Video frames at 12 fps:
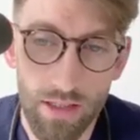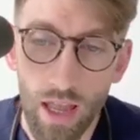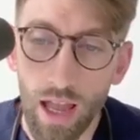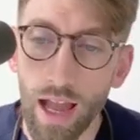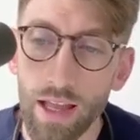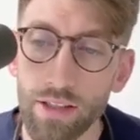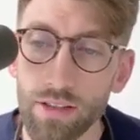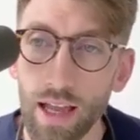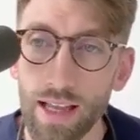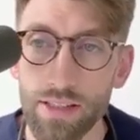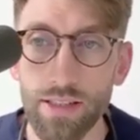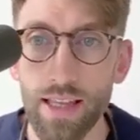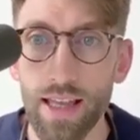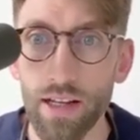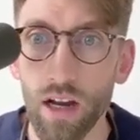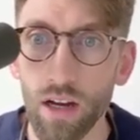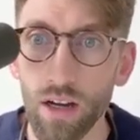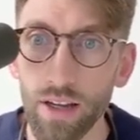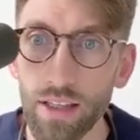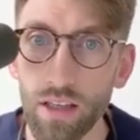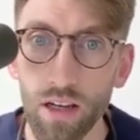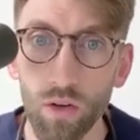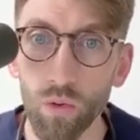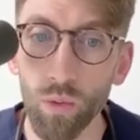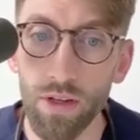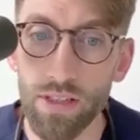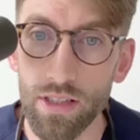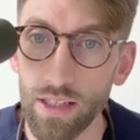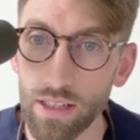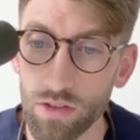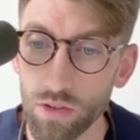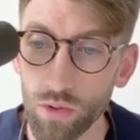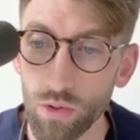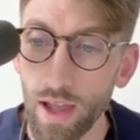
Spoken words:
And as I said, I always like to